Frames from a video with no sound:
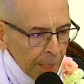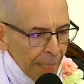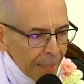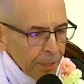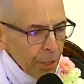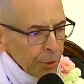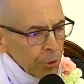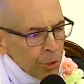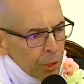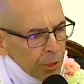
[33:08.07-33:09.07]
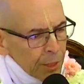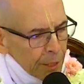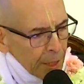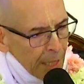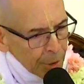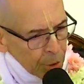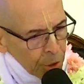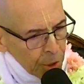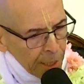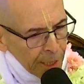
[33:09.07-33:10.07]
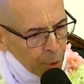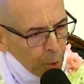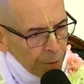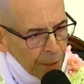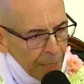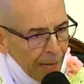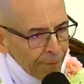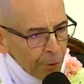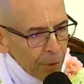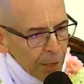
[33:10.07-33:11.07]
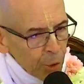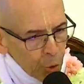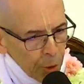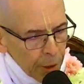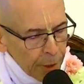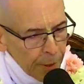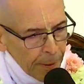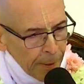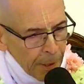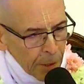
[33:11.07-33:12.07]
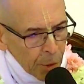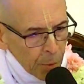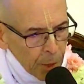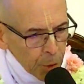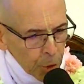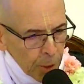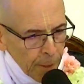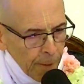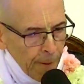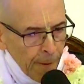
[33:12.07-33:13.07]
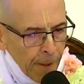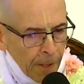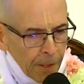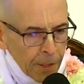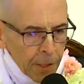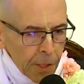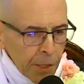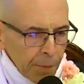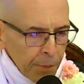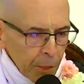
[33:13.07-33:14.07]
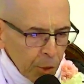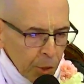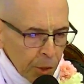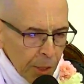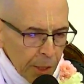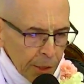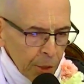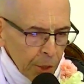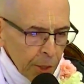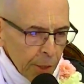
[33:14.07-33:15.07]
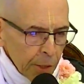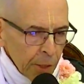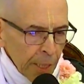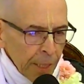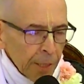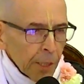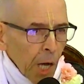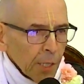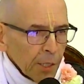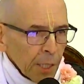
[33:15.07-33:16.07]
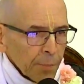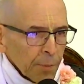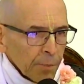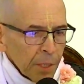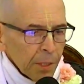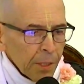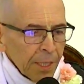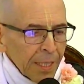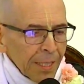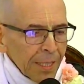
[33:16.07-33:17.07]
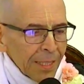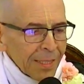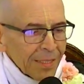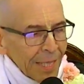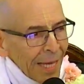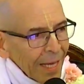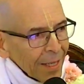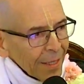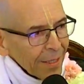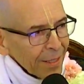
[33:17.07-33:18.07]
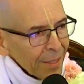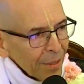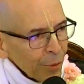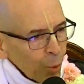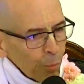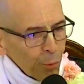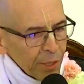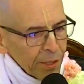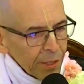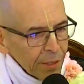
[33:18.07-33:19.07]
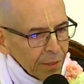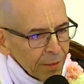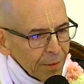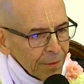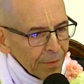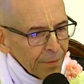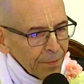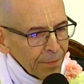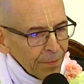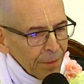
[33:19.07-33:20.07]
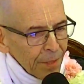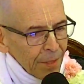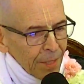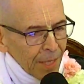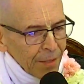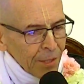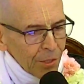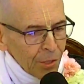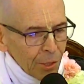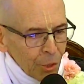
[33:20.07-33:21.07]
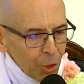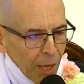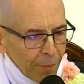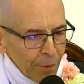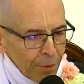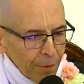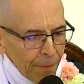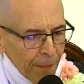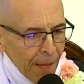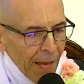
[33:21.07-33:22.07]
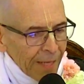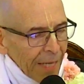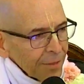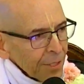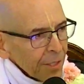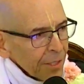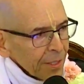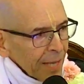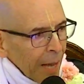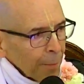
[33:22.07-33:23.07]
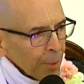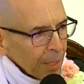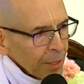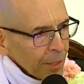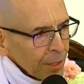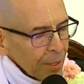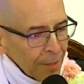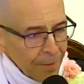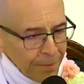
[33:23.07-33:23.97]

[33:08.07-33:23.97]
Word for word: And it's interesting, she states one thing after they enjoyed so much. This is something she said, she stated a concept of being dead though breathing. And this is in this chapter. And I think it encapsulates